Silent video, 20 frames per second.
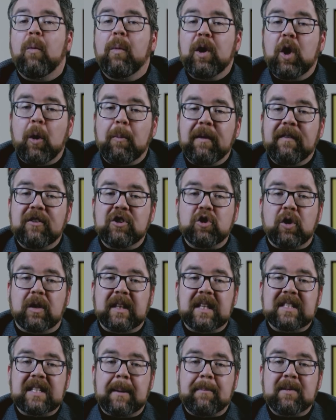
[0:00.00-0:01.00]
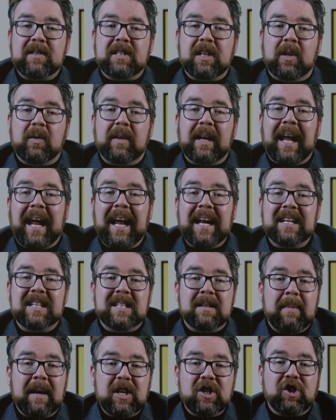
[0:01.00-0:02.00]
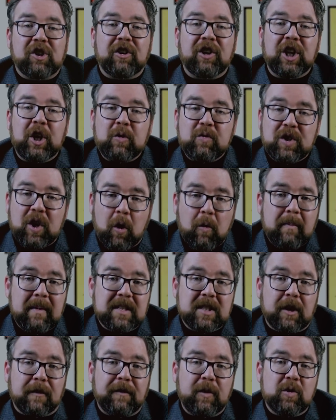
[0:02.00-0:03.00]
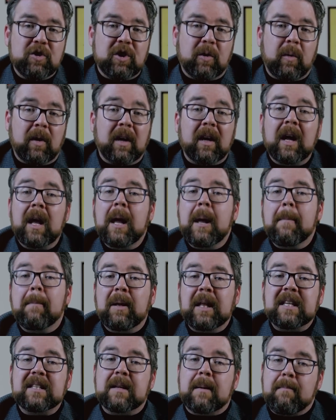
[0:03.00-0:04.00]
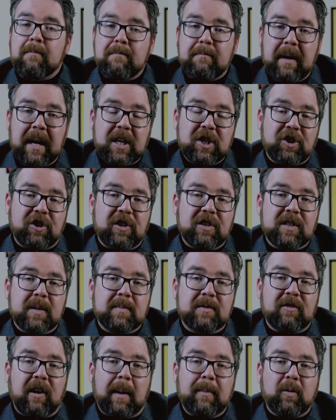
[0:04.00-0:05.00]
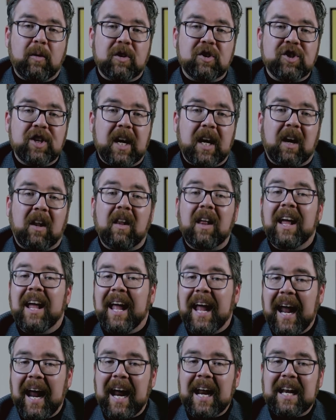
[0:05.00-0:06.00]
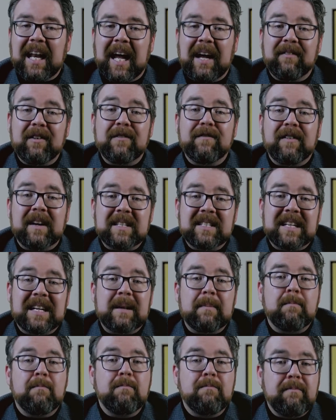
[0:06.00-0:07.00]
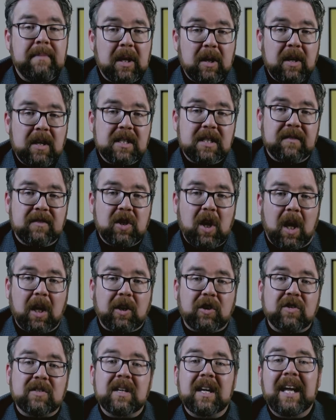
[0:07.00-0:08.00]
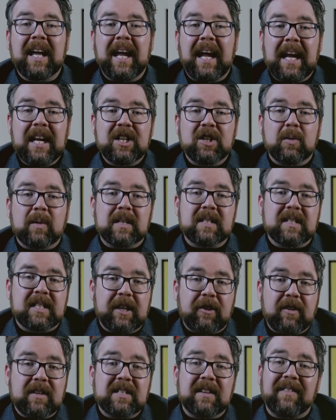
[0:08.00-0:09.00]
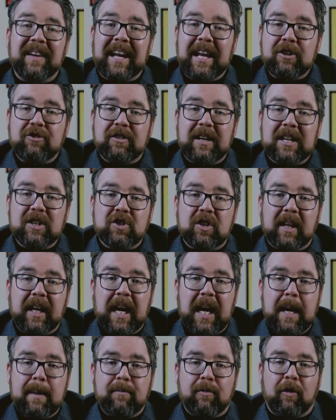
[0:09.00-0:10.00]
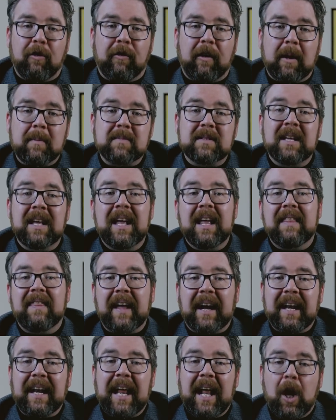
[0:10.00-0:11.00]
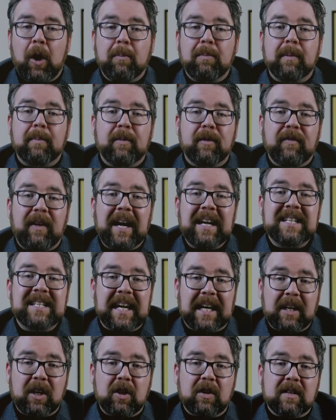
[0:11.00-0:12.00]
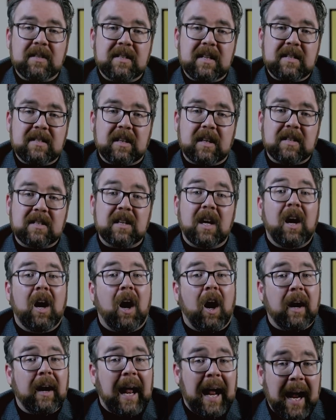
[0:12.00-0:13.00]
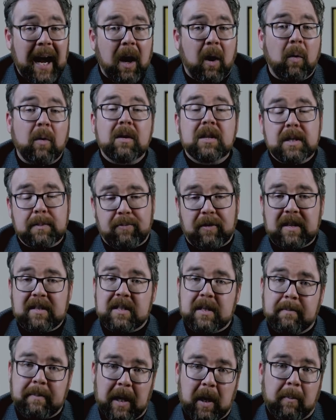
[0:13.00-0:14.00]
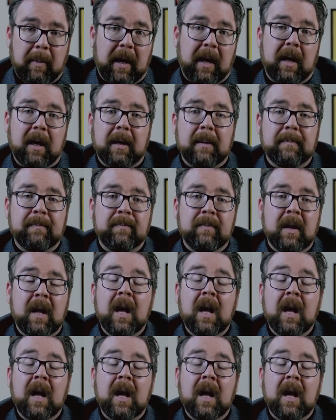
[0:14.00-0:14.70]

We hope you've enjoyed this episode, and to make sure you don't miss our future work, please make sure you subscribe to our channel and have invested millions of dollars into a series of international aid programs that can help provide technical assistance on how to press the bell button.